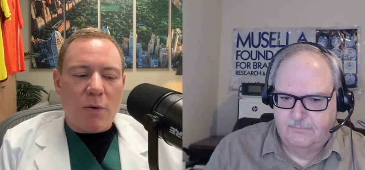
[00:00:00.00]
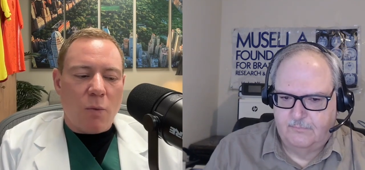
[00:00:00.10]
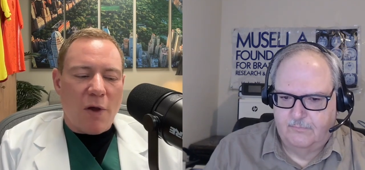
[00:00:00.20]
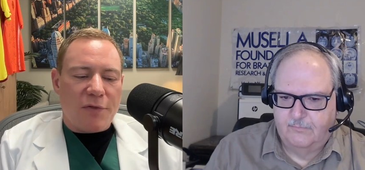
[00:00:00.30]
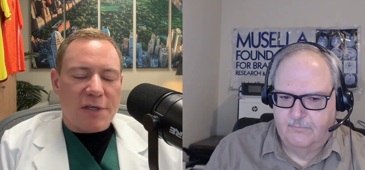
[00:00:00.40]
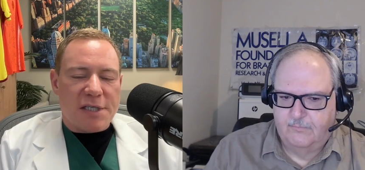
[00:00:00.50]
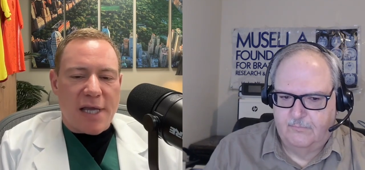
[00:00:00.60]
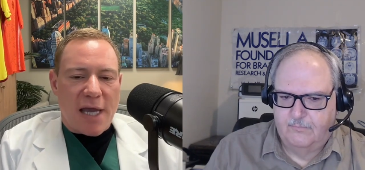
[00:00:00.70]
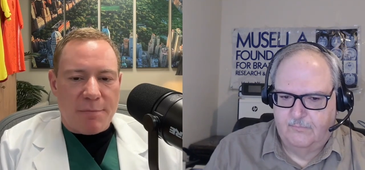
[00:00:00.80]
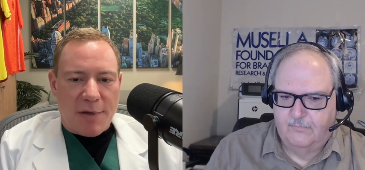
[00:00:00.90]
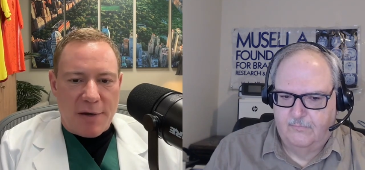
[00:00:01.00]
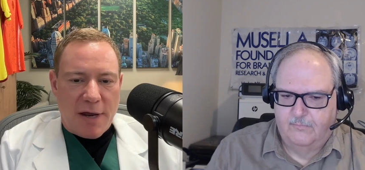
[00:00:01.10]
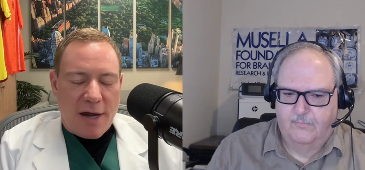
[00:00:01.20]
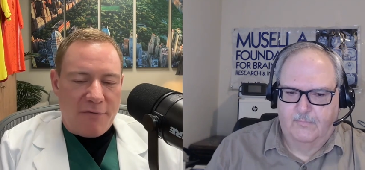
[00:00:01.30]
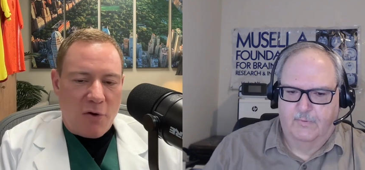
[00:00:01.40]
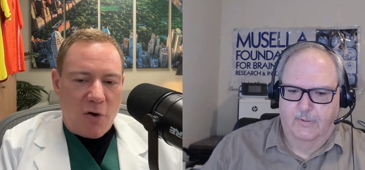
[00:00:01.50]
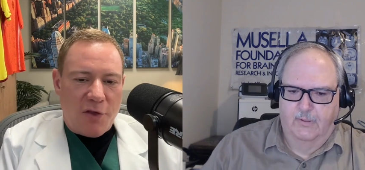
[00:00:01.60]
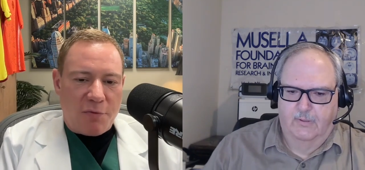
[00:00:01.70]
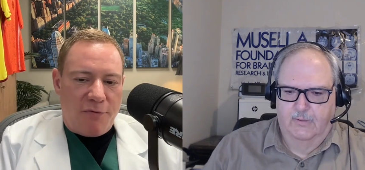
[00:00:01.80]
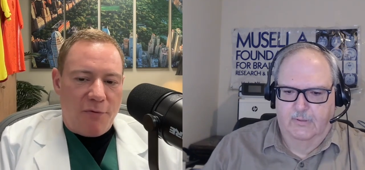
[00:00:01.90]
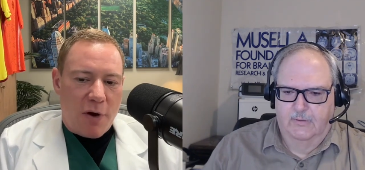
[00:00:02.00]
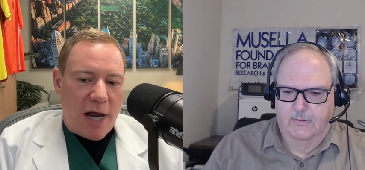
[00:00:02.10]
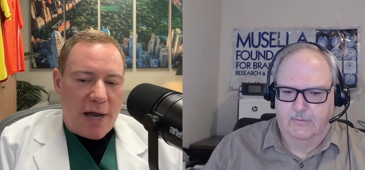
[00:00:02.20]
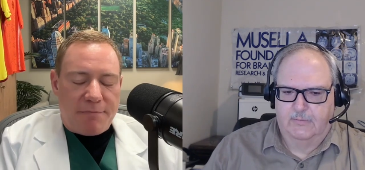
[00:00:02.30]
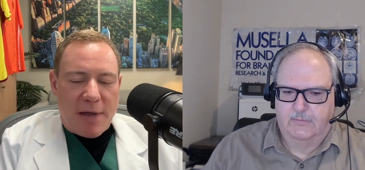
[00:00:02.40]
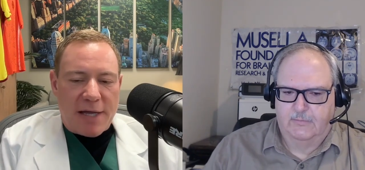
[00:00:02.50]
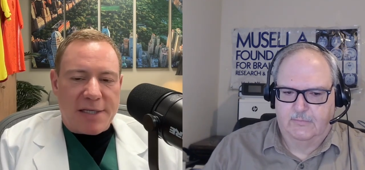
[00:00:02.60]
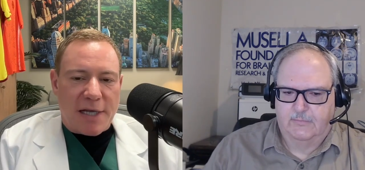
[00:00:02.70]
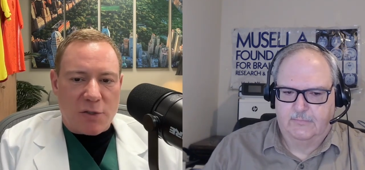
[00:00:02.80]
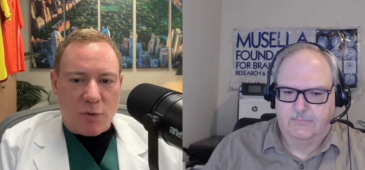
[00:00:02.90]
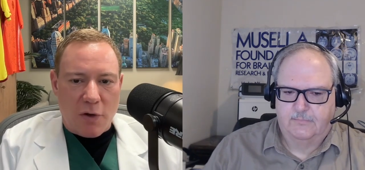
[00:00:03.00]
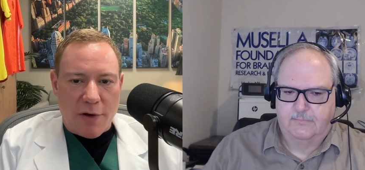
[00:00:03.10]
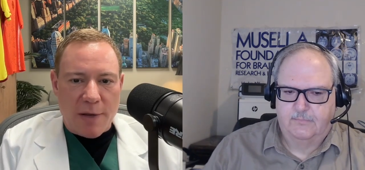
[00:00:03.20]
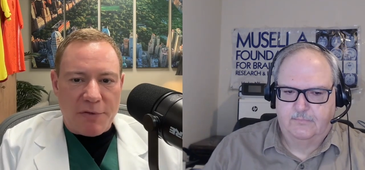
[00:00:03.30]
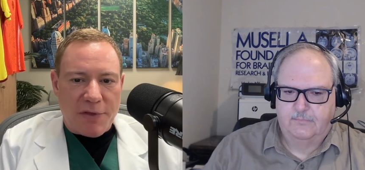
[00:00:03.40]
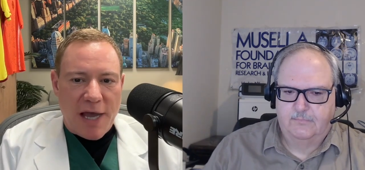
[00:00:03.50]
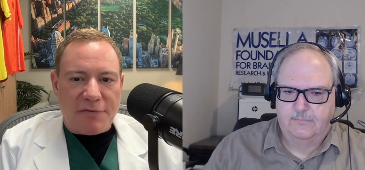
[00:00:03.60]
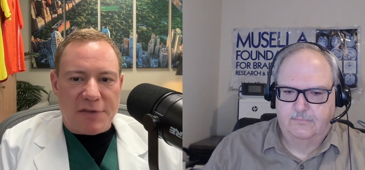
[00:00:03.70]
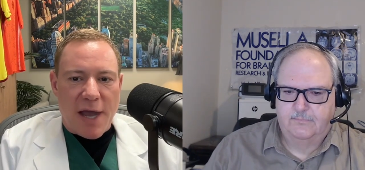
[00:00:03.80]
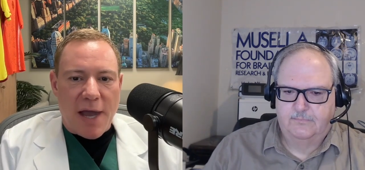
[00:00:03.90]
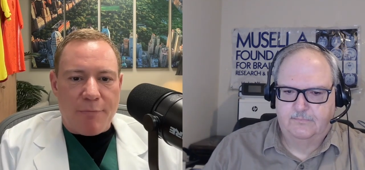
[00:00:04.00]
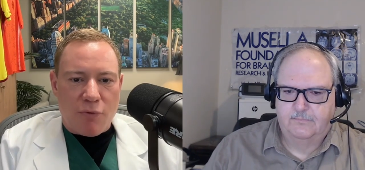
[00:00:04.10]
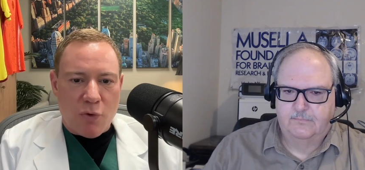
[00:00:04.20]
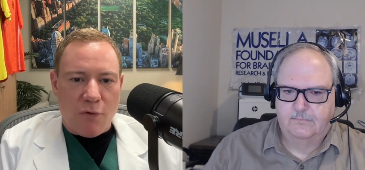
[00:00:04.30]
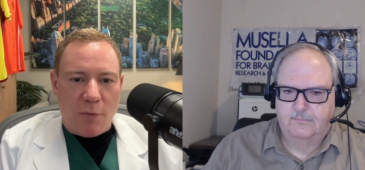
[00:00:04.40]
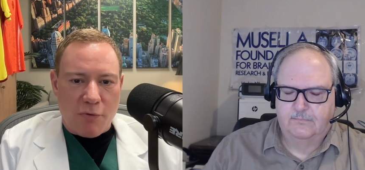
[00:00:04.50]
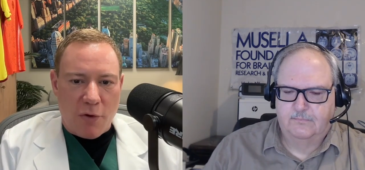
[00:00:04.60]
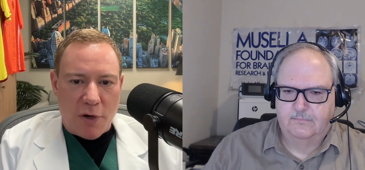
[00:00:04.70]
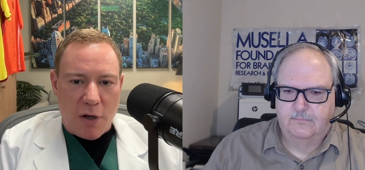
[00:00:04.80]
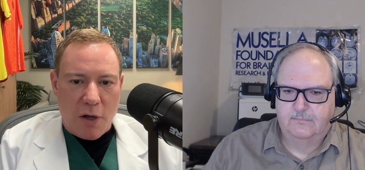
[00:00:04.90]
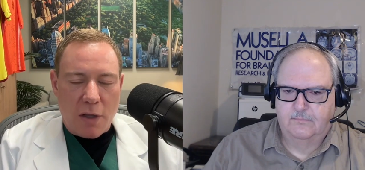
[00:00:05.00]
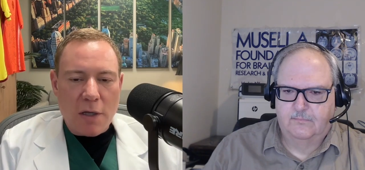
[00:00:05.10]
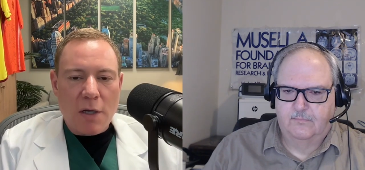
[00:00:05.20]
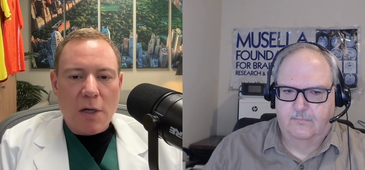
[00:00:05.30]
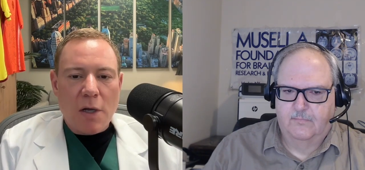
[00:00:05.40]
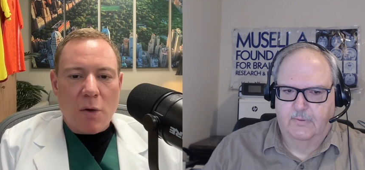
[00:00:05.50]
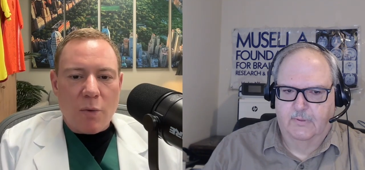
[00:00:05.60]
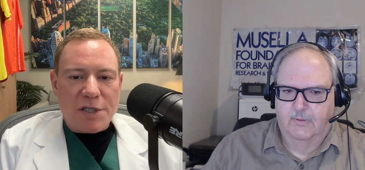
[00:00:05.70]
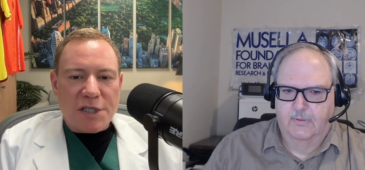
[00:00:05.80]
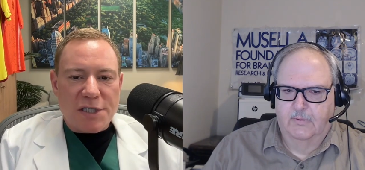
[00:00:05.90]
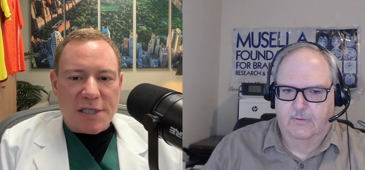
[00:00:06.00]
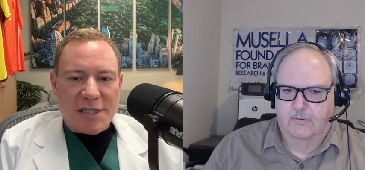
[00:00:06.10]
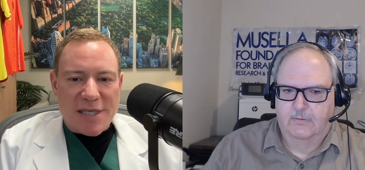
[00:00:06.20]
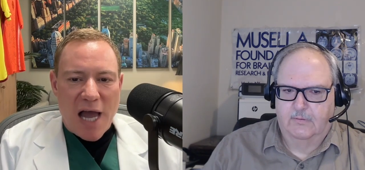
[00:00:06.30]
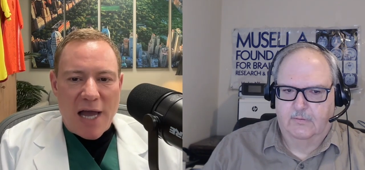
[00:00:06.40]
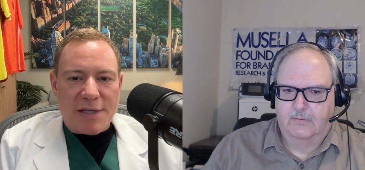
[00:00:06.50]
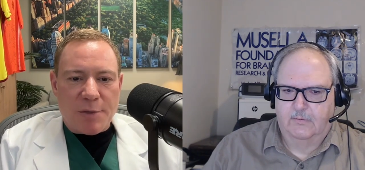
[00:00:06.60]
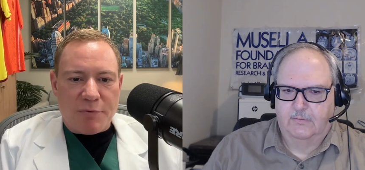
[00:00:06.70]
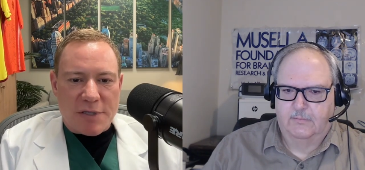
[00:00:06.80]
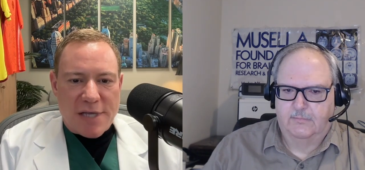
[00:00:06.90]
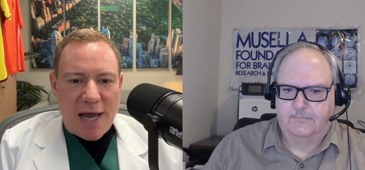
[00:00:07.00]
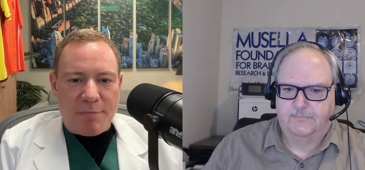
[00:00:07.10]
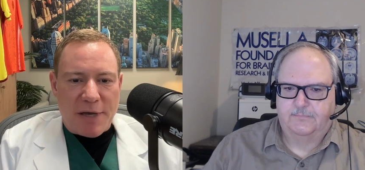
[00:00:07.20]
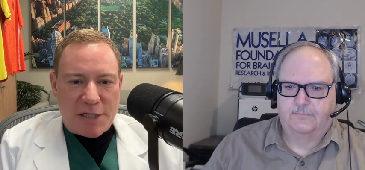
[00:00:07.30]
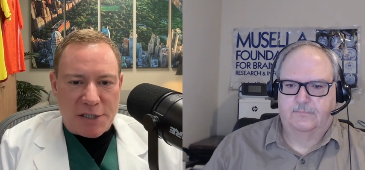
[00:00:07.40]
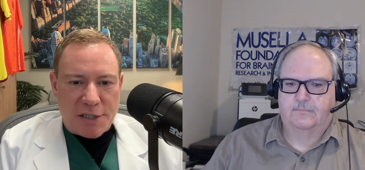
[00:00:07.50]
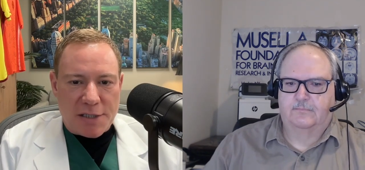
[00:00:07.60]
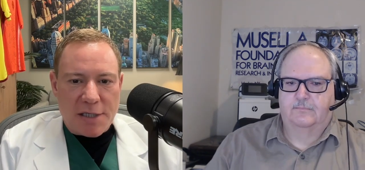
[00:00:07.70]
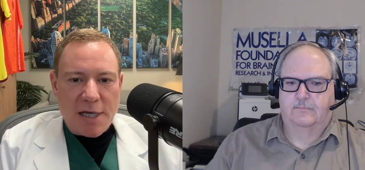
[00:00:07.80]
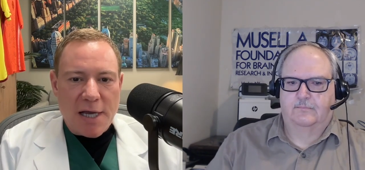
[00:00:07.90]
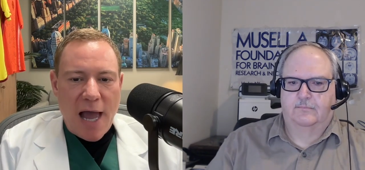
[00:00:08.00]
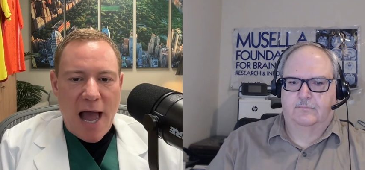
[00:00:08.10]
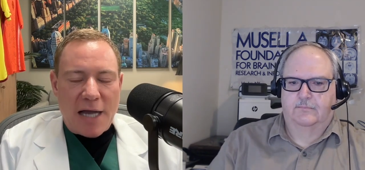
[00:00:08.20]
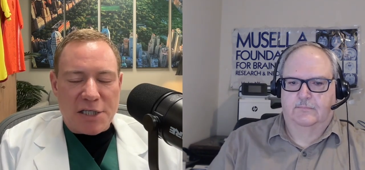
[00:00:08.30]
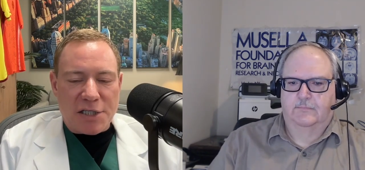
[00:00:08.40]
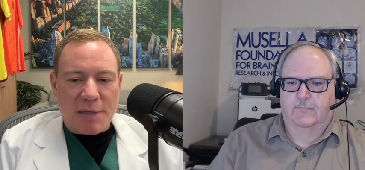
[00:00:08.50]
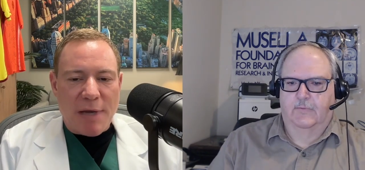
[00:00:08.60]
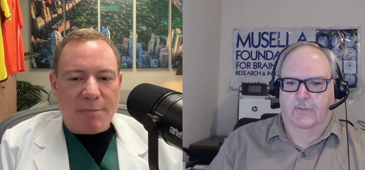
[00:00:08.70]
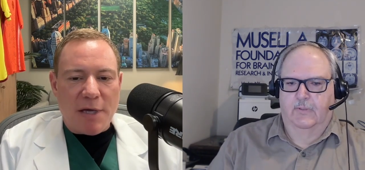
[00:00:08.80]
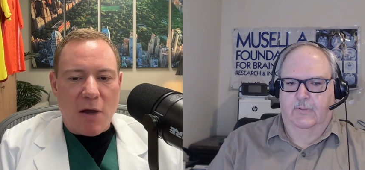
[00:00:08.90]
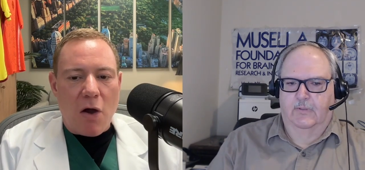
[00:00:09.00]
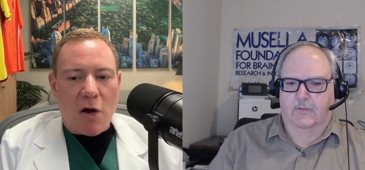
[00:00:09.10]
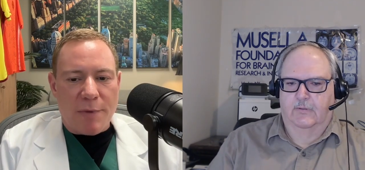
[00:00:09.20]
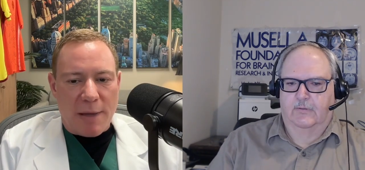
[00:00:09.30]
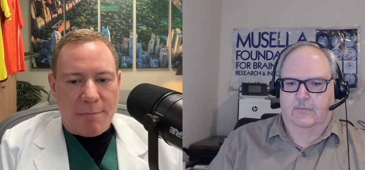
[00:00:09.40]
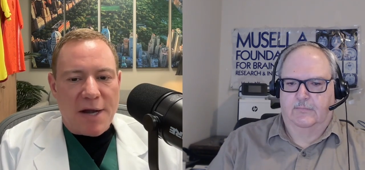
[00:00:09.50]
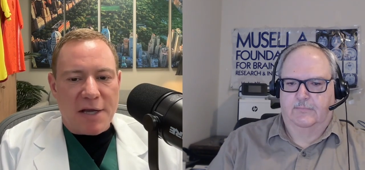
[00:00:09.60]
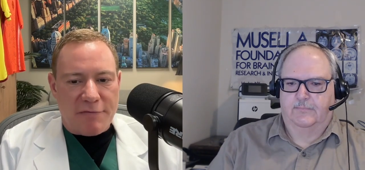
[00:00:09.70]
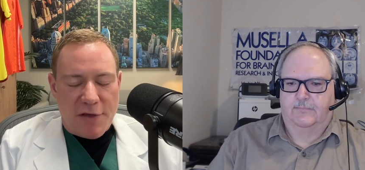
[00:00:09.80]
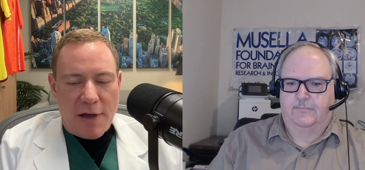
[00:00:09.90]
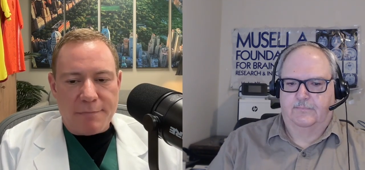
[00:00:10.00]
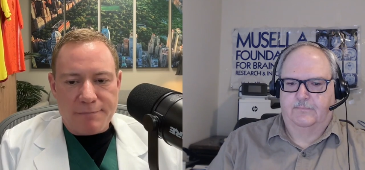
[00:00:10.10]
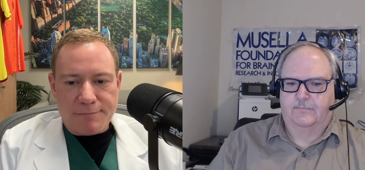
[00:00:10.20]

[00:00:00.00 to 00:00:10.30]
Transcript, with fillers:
Speaker 1: with the statement? And I've heard this before, and I, I tend to agree, but the FDA approval protocol, which is designed to protect patients, actually may be harming many of them.